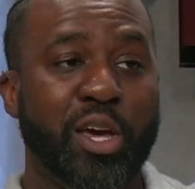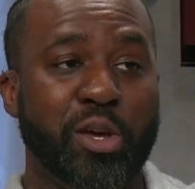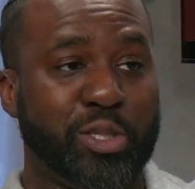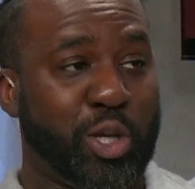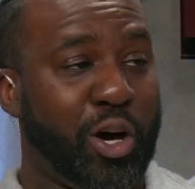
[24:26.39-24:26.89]

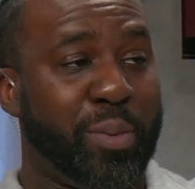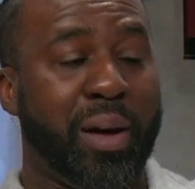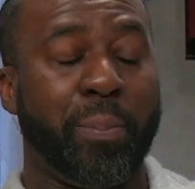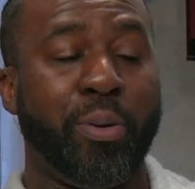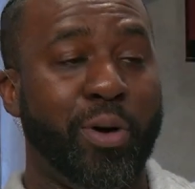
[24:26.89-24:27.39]
You talk
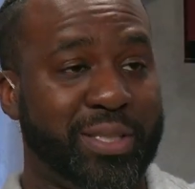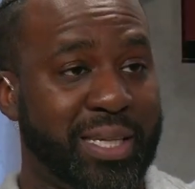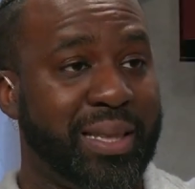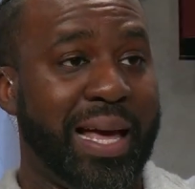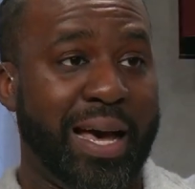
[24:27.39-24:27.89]
about points
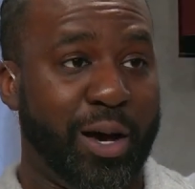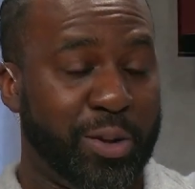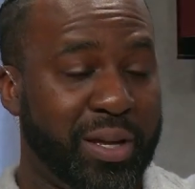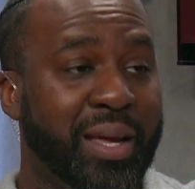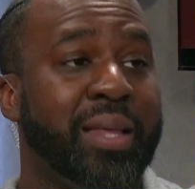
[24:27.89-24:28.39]

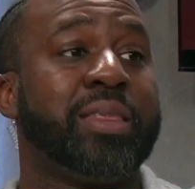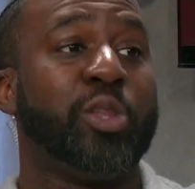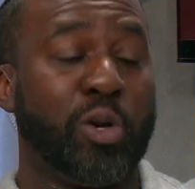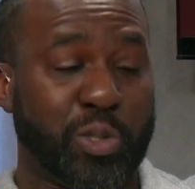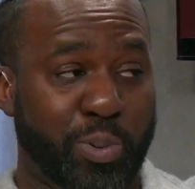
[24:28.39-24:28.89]
allowed.
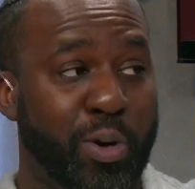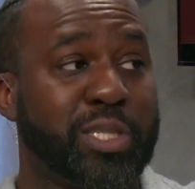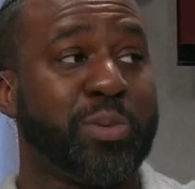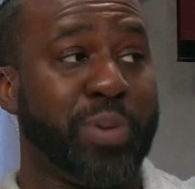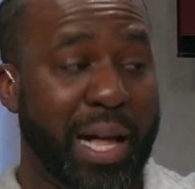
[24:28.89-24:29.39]
Those
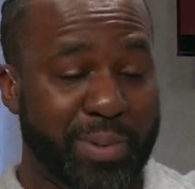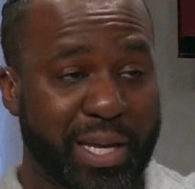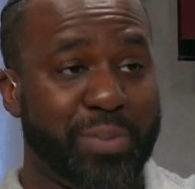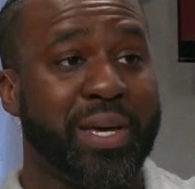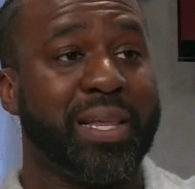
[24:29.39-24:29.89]
points are probably
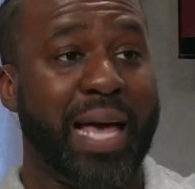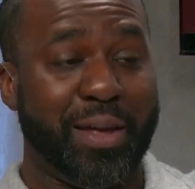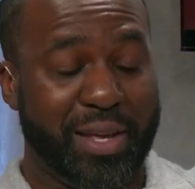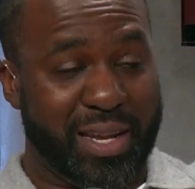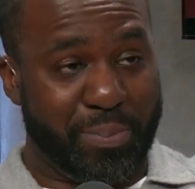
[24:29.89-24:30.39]
going to be
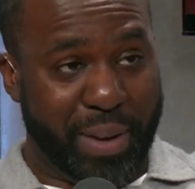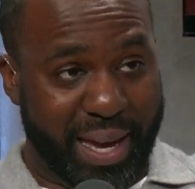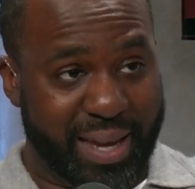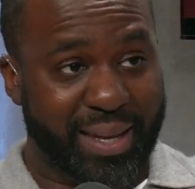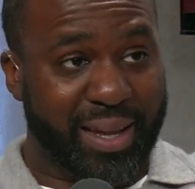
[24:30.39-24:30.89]
allowed in the
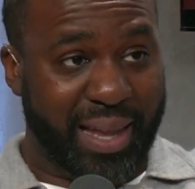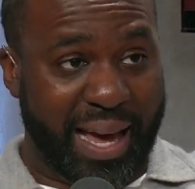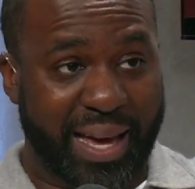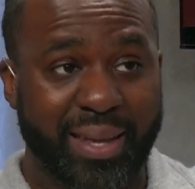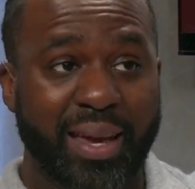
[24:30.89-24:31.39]
paint a
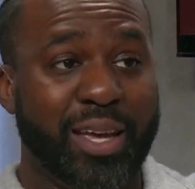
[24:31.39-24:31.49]
lot. Yep.